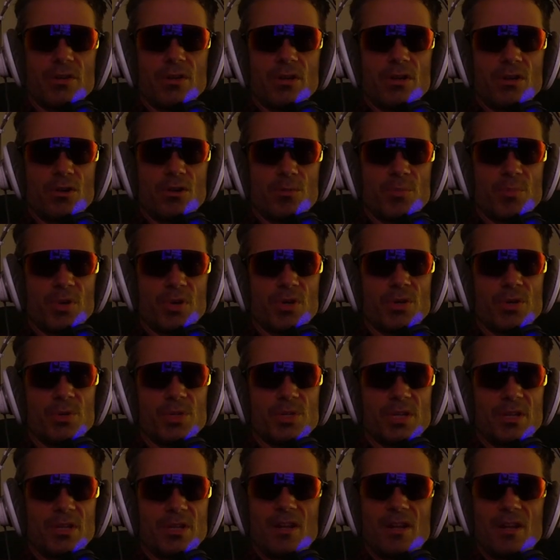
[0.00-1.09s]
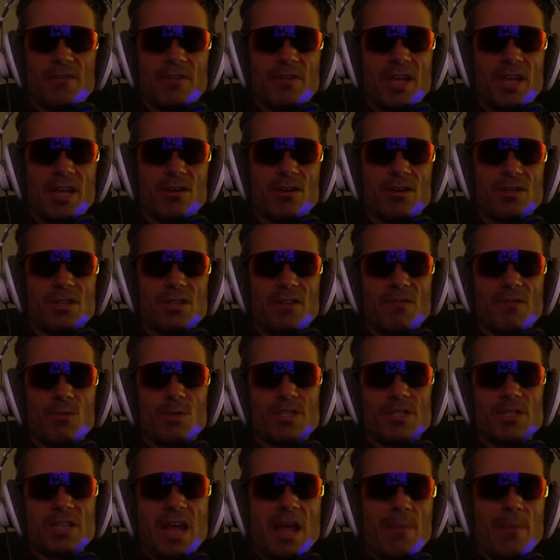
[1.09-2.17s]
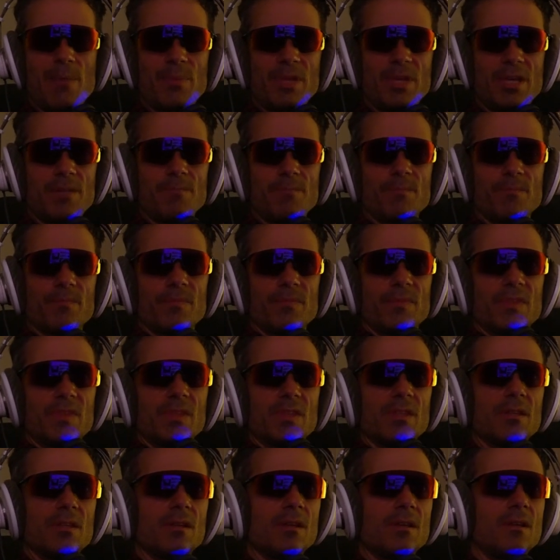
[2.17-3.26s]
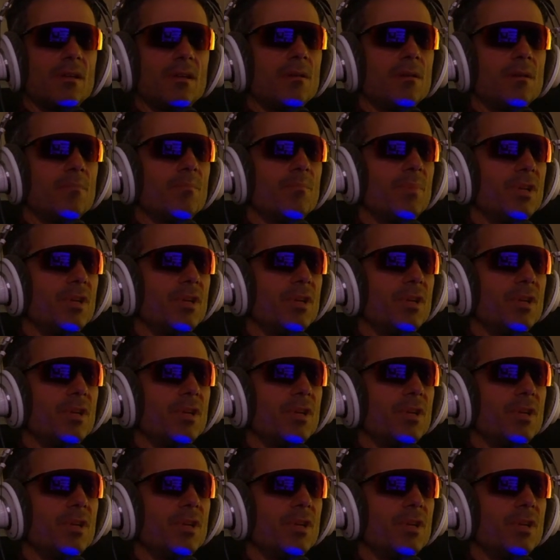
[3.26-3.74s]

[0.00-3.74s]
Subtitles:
You're producing a lot of candles. Everyone's happy. But you